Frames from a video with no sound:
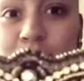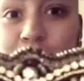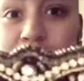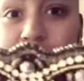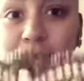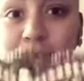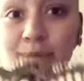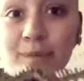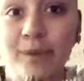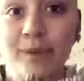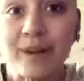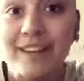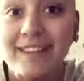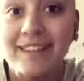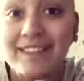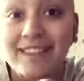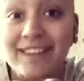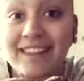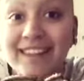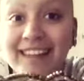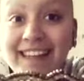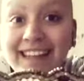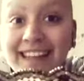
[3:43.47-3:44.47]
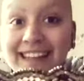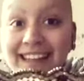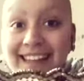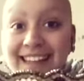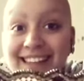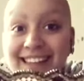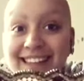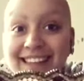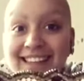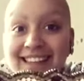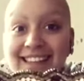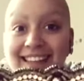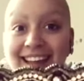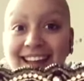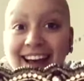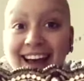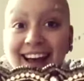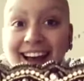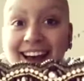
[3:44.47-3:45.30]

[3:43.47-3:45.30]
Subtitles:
this bracelet is.